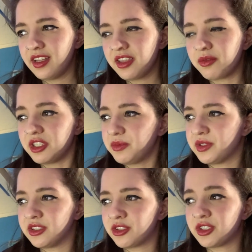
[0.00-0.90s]
The
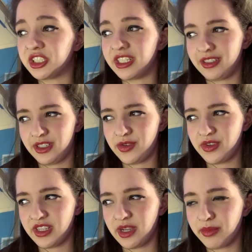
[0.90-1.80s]
whispers
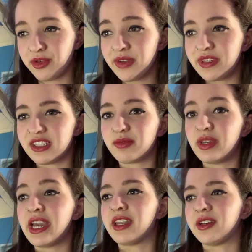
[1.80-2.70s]
crescendoed, their previous
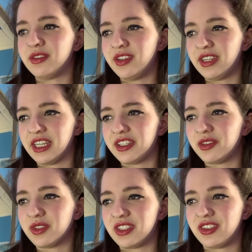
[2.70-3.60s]
piano turning
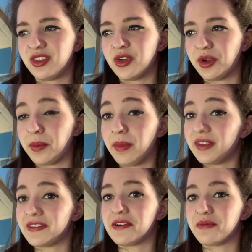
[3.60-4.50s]
into a stern
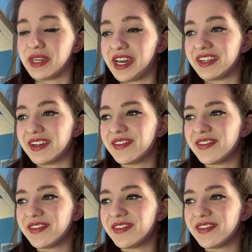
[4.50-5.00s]
mezzo piano,